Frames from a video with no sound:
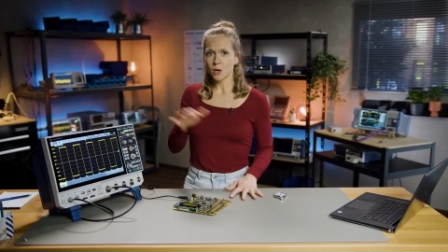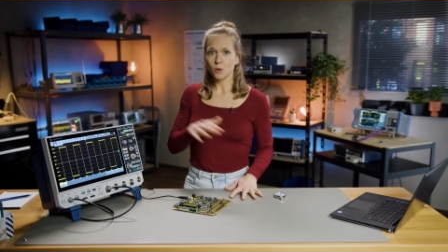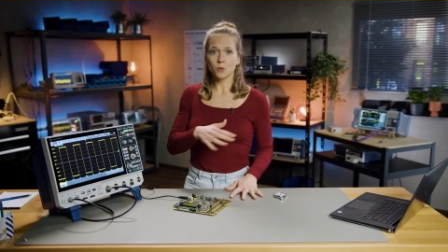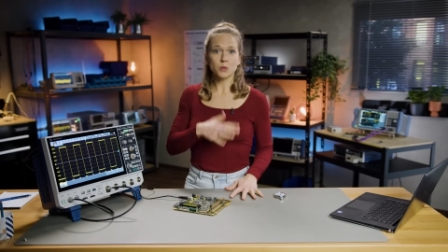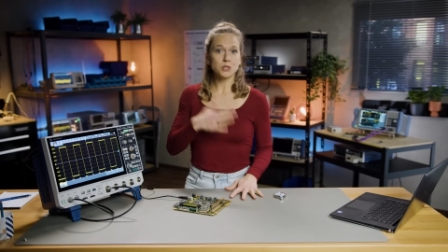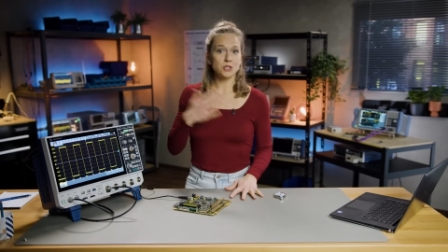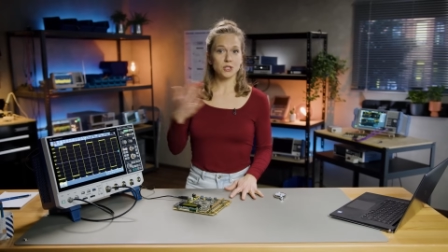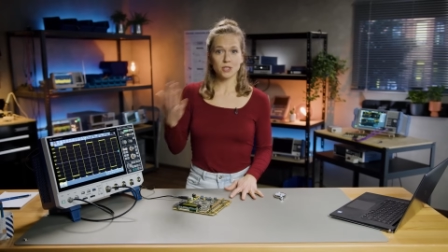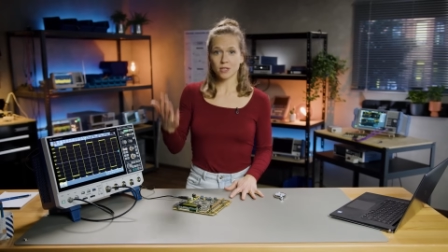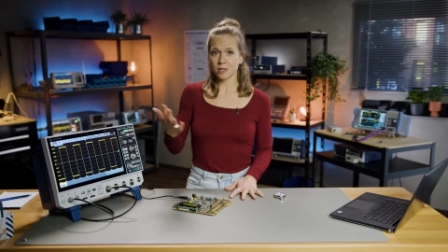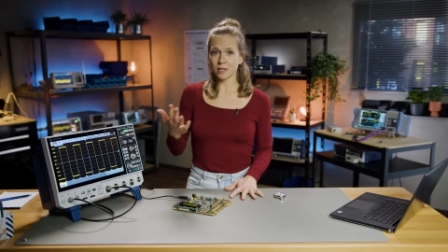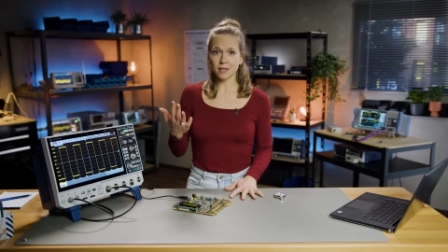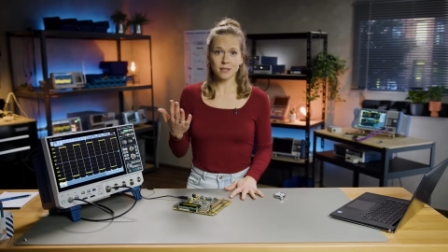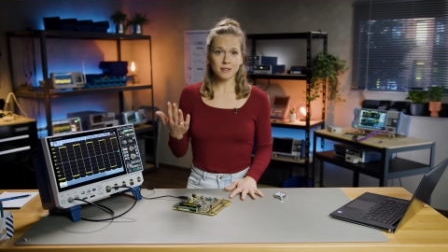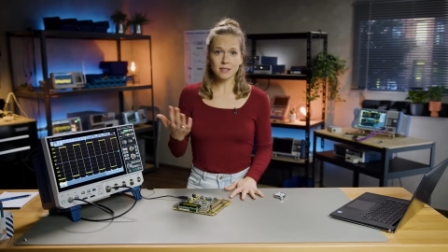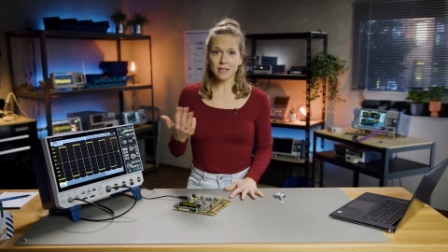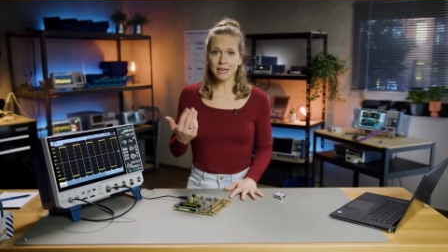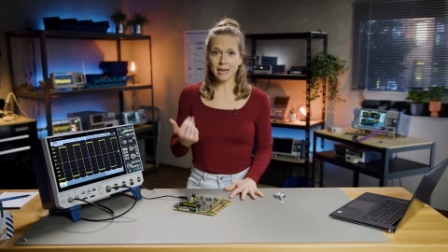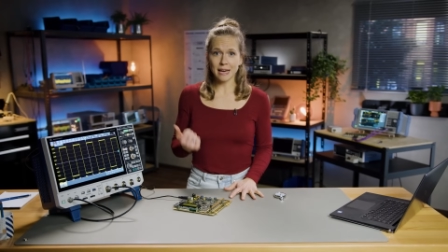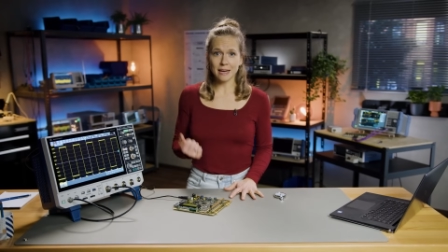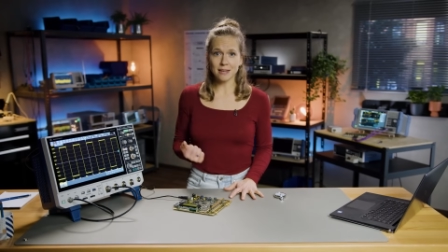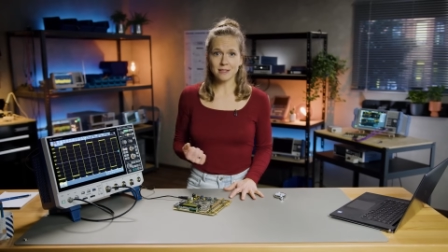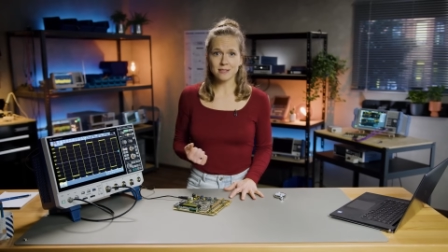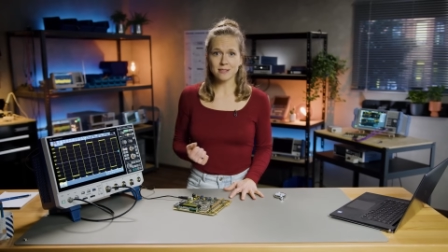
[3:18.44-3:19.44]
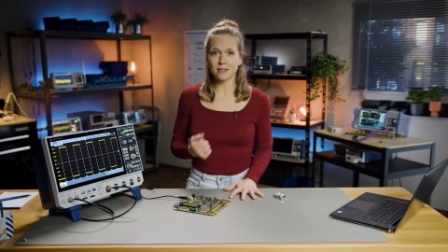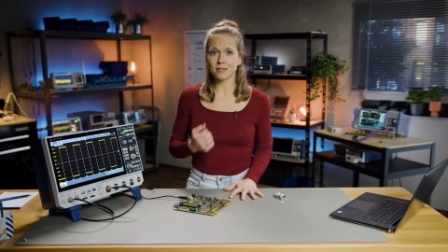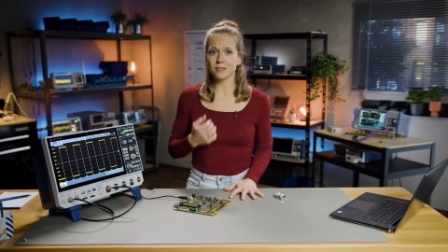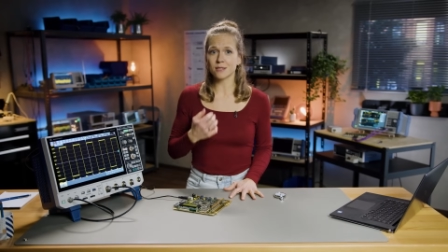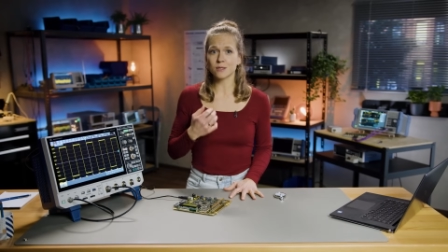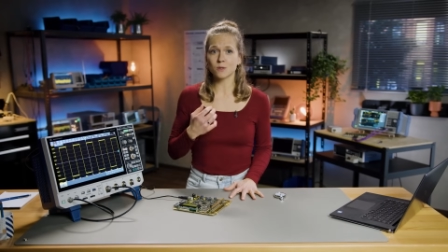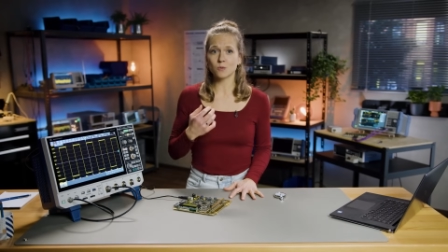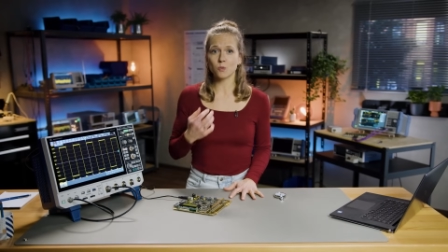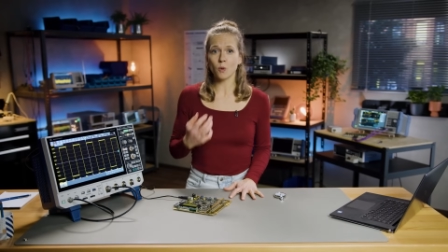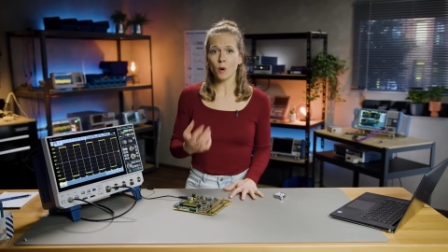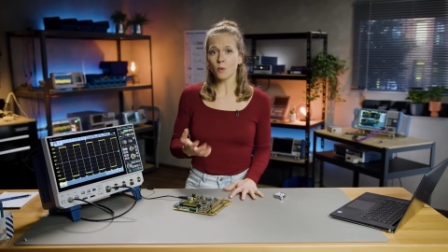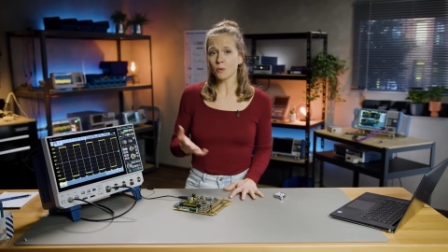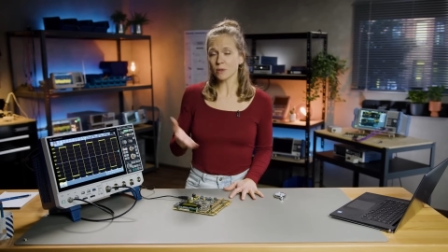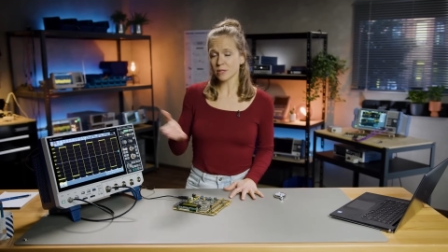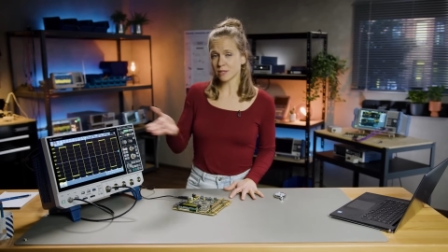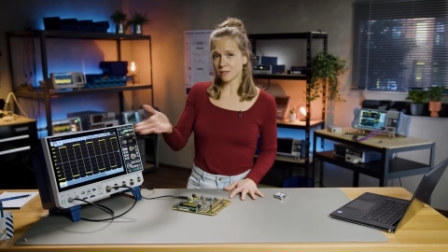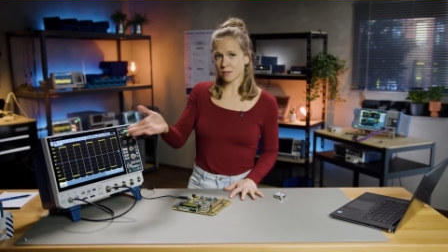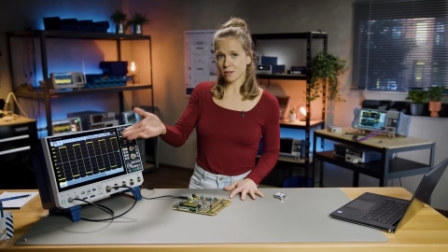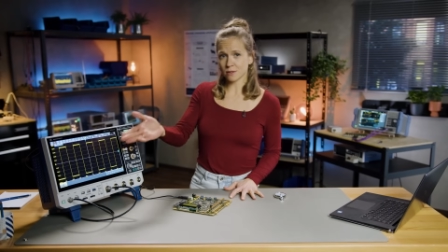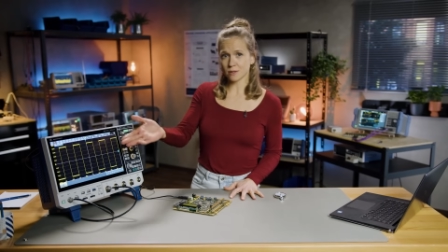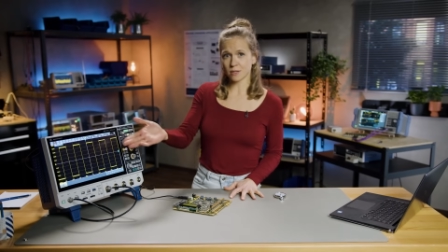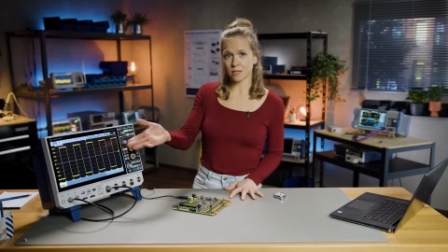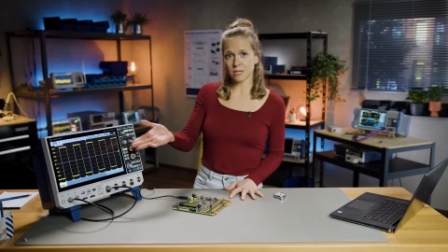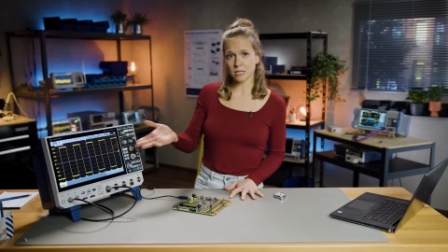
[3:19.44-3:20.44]
which in the end is what we see
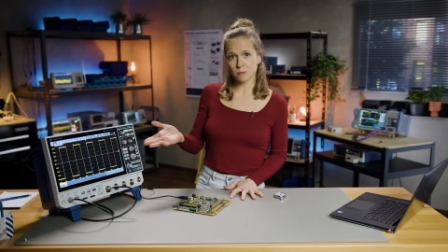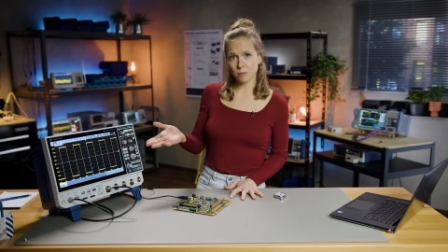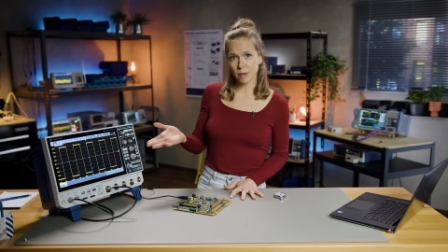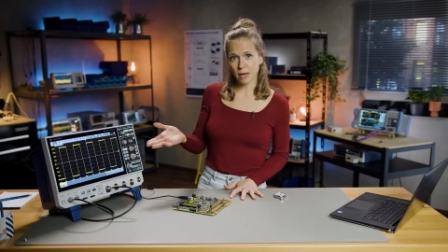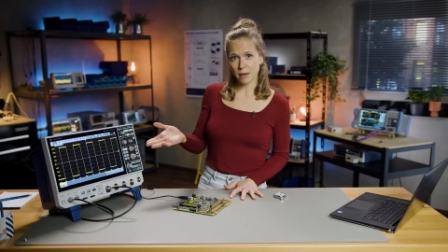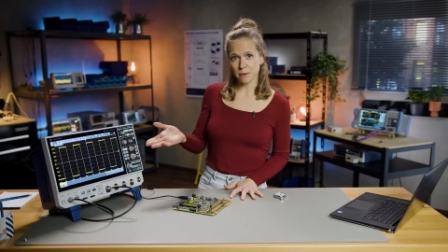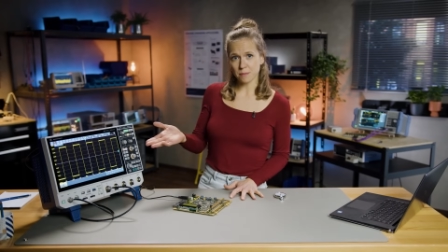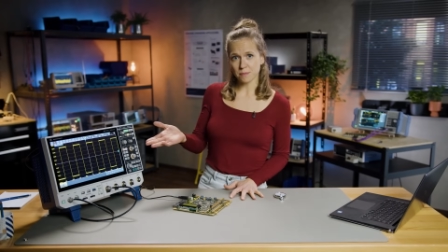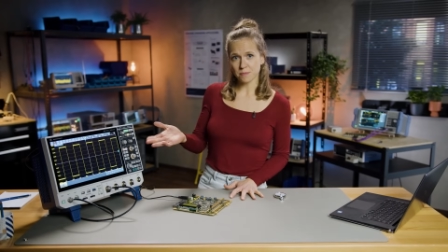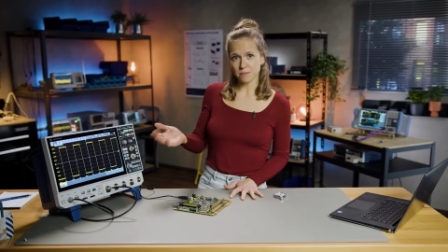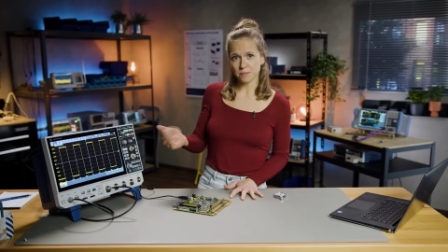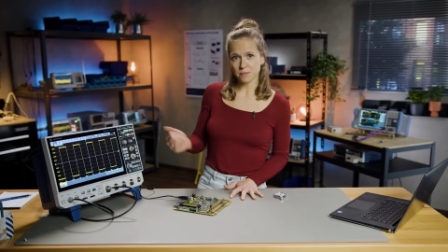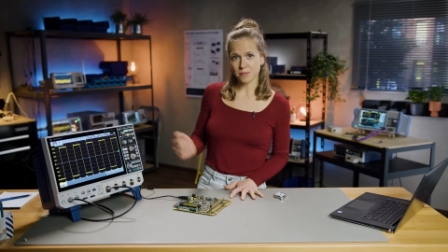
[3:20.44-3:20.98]
on the display.